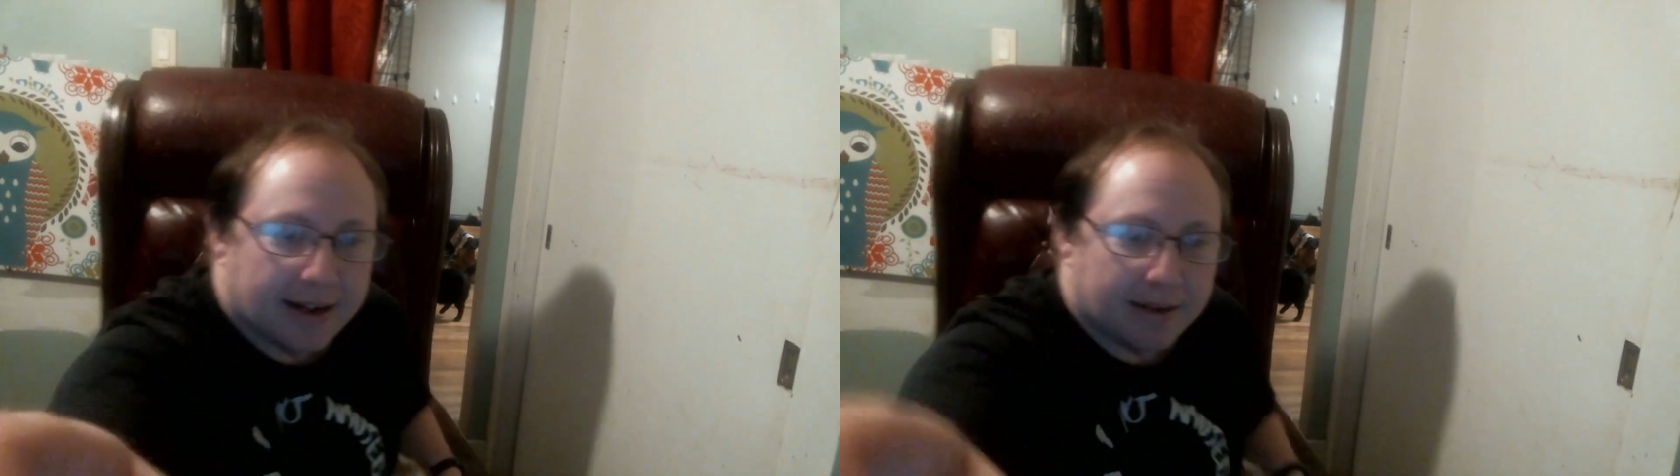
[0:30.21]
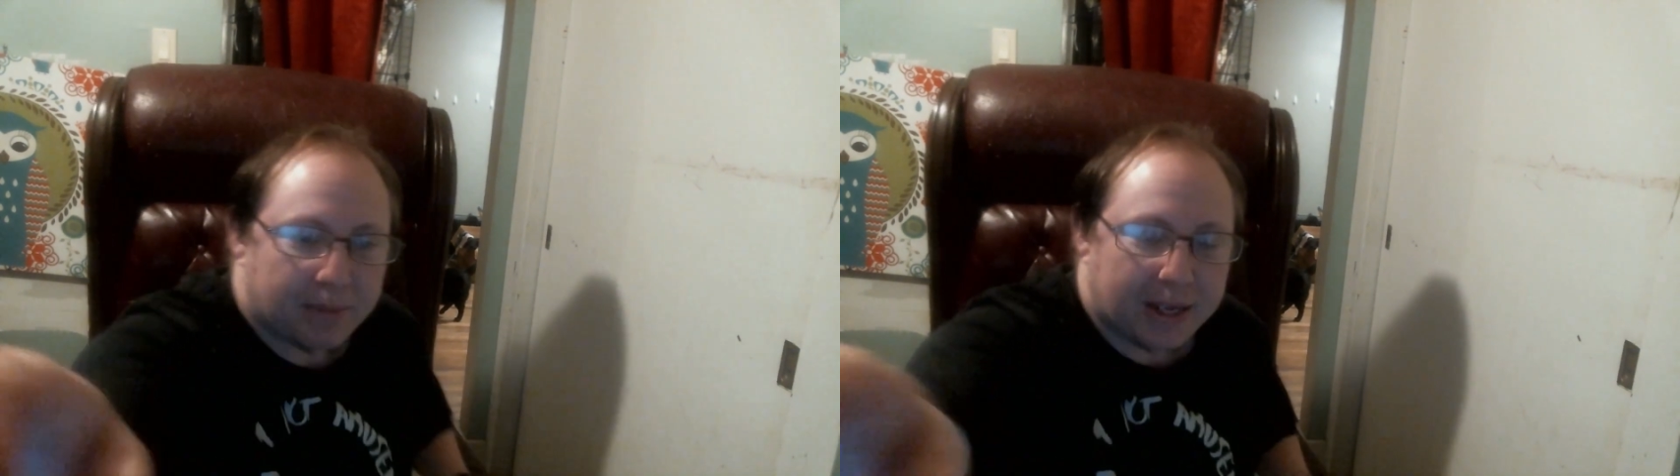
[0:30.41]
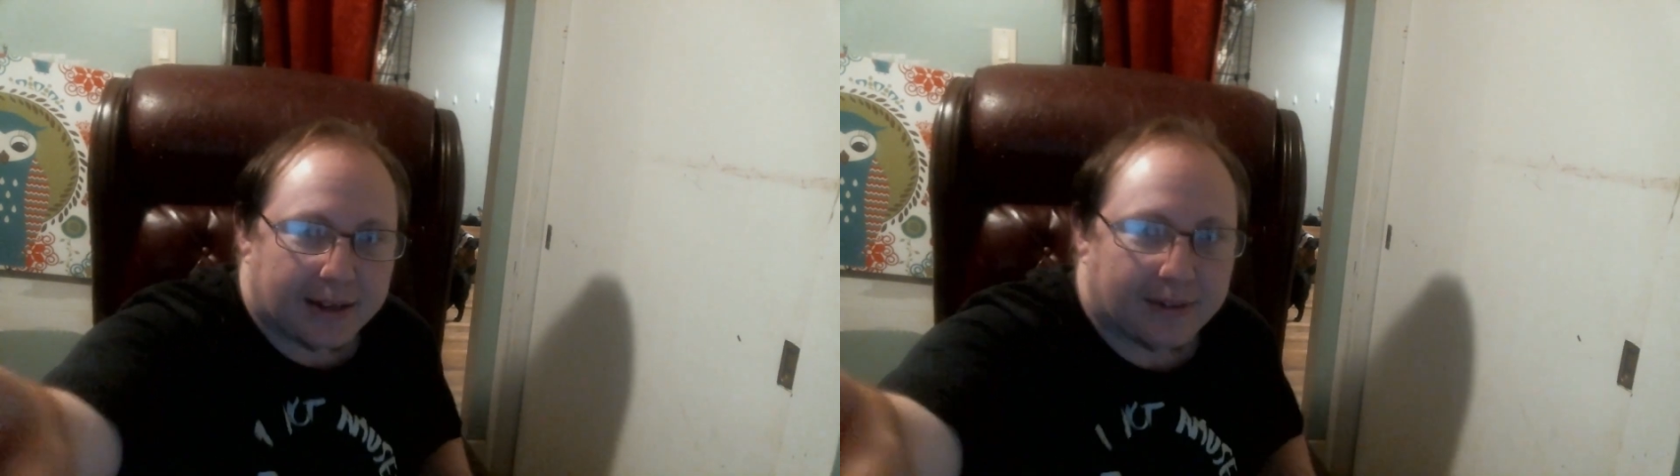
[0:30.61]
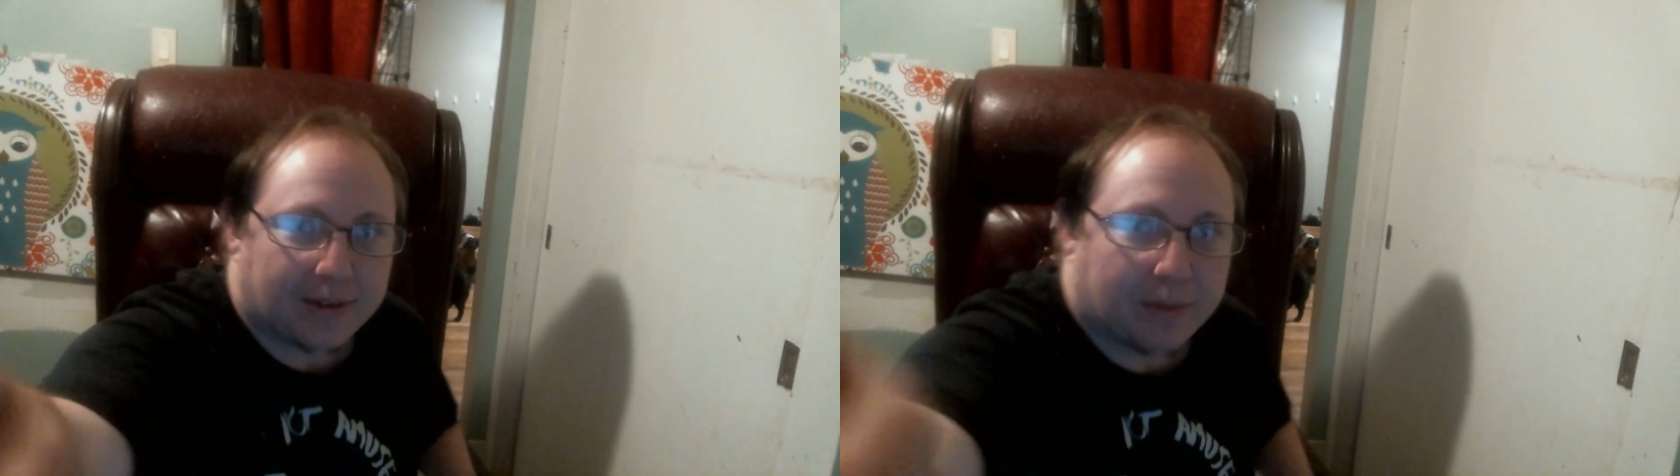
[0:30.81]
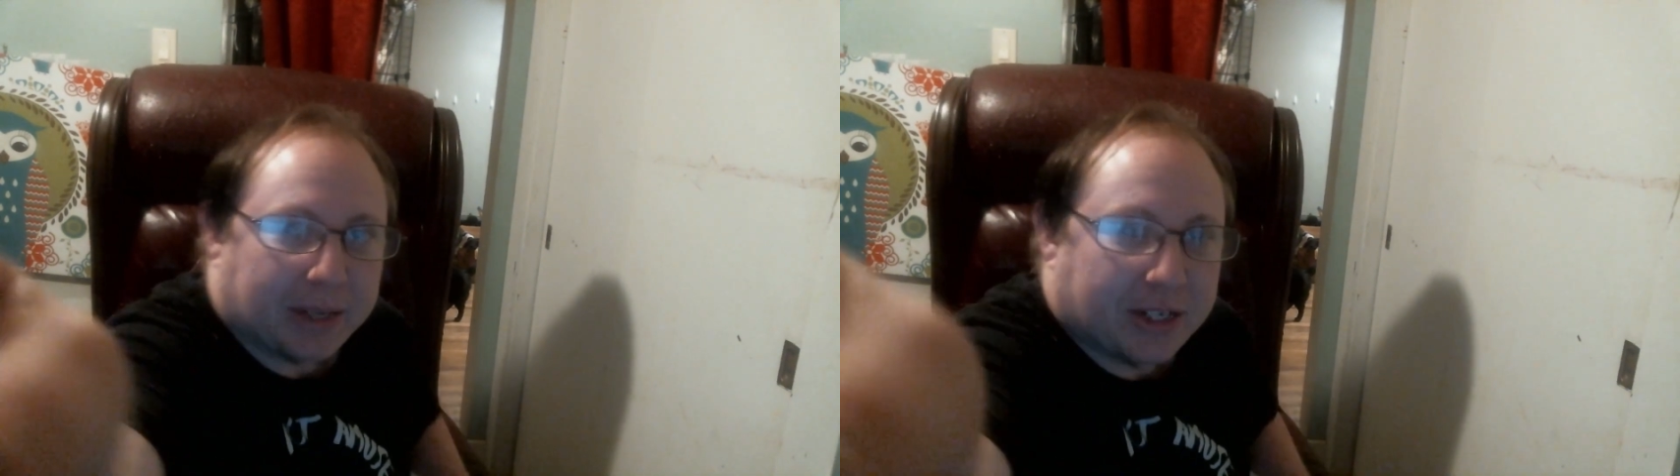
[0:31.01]
kind of being a
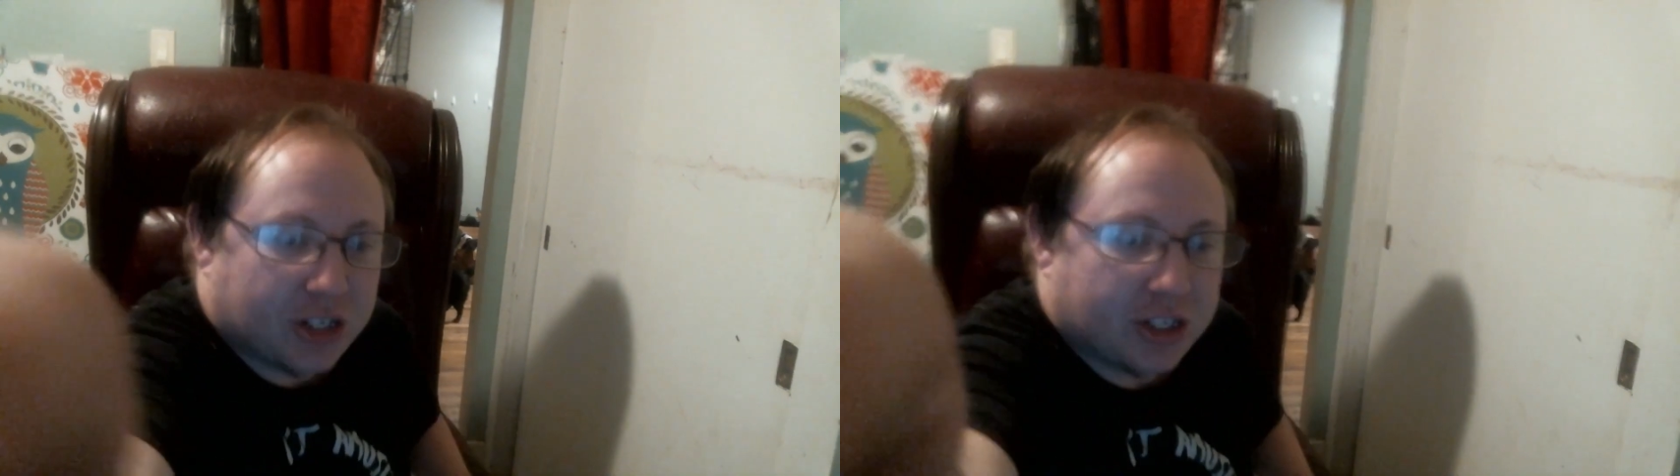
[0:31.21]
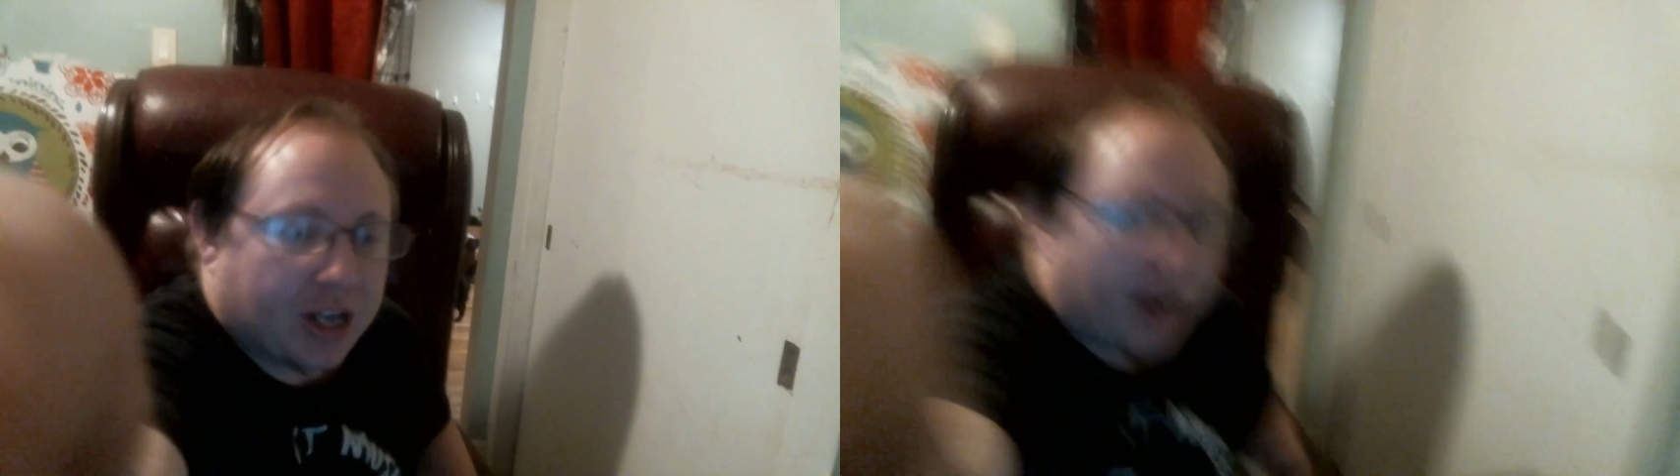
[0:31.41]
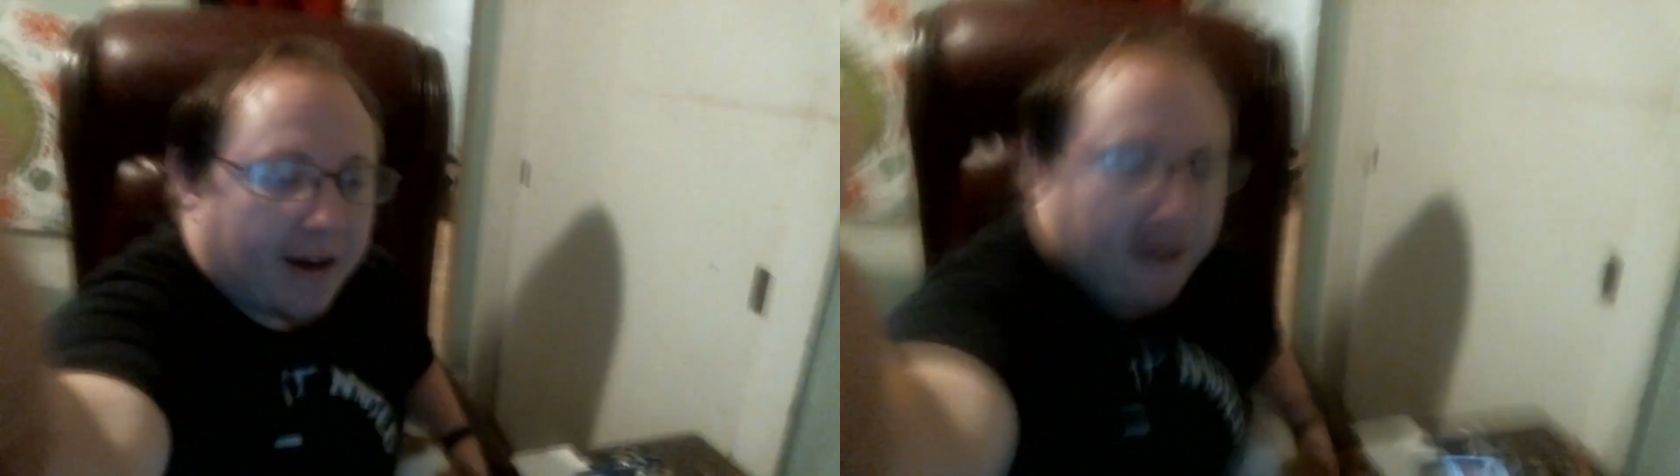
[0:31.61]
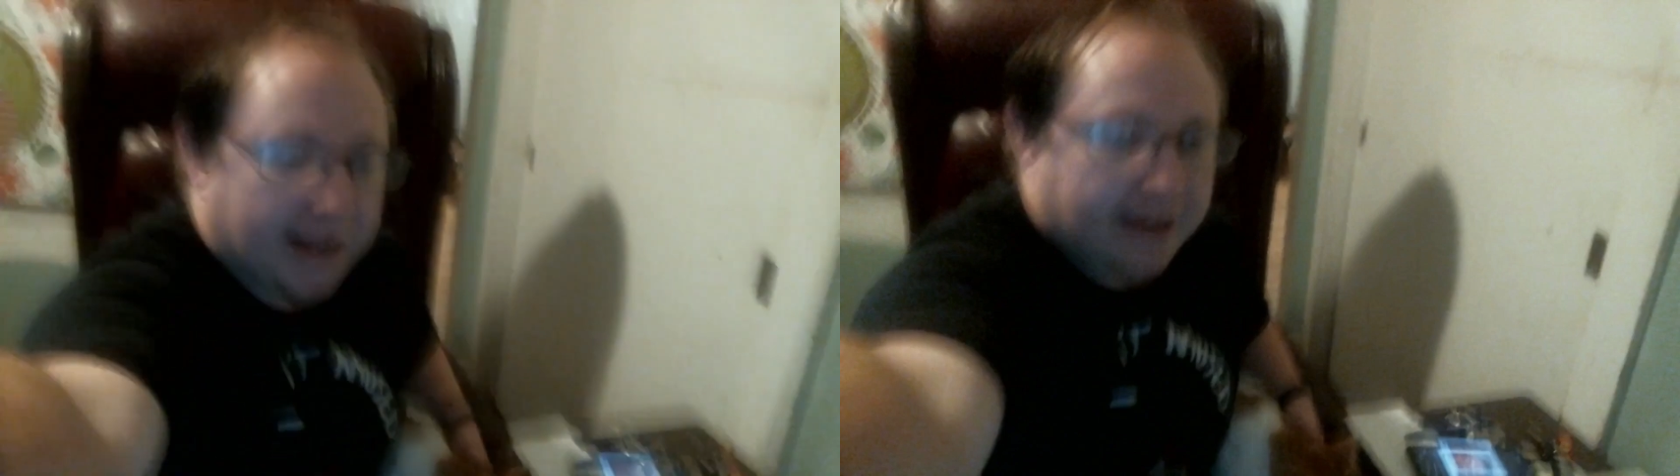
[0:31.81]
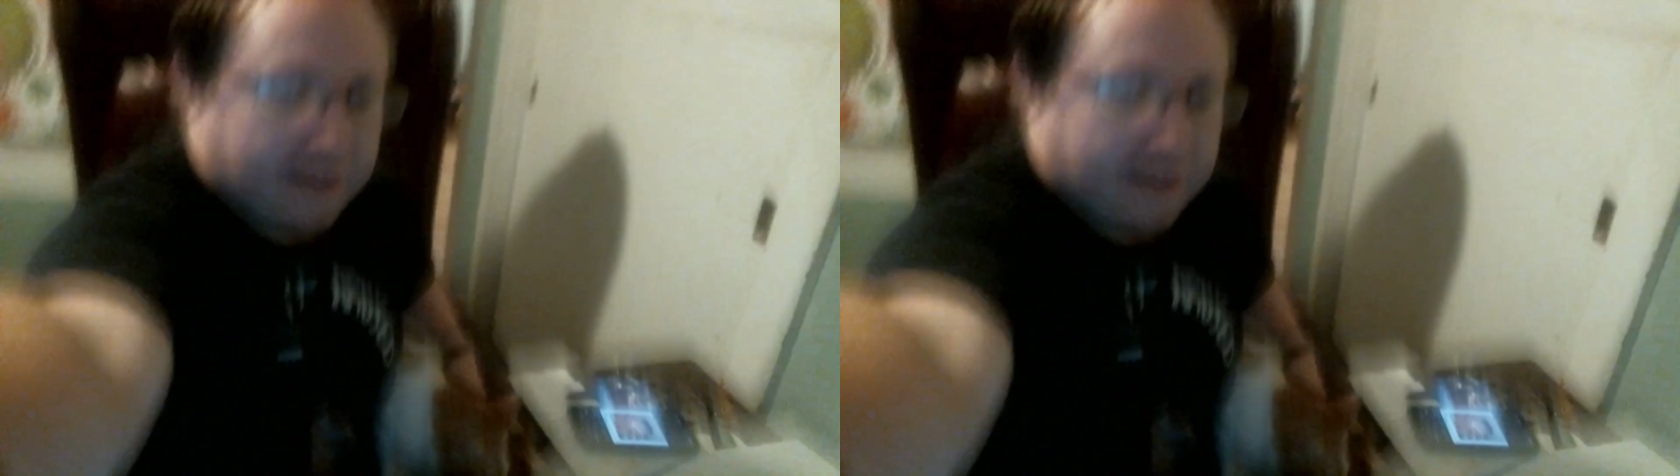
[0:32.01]
little bit shy,